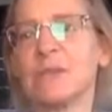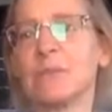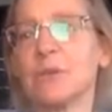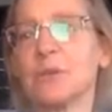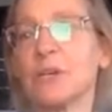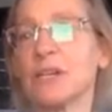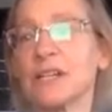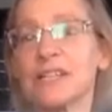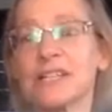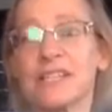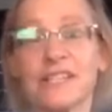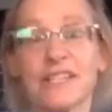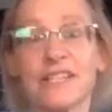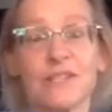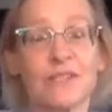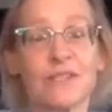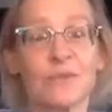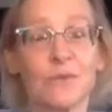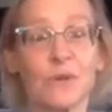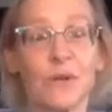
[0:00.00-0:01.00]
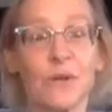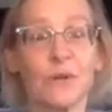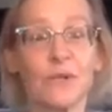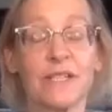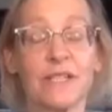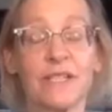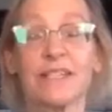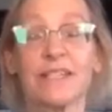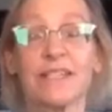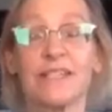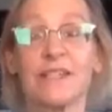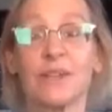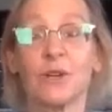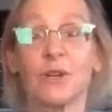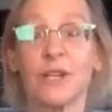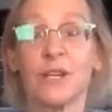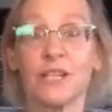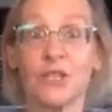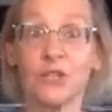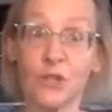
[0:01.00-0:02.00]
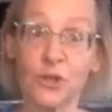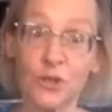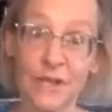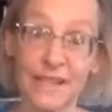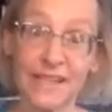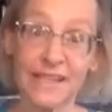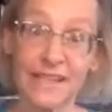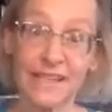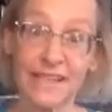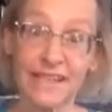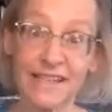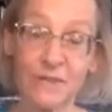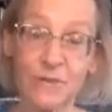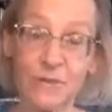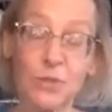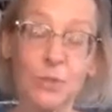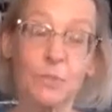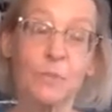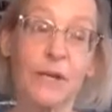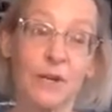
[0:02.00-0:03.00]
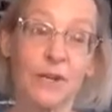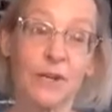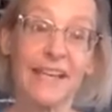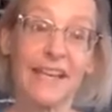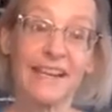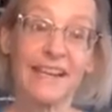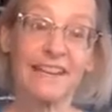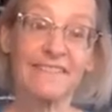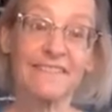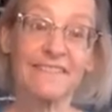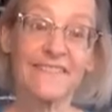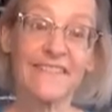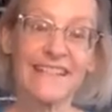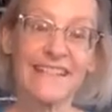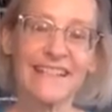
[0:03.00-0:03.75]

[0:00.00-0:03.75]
books, whether it's the Artist Journey, which you may already have,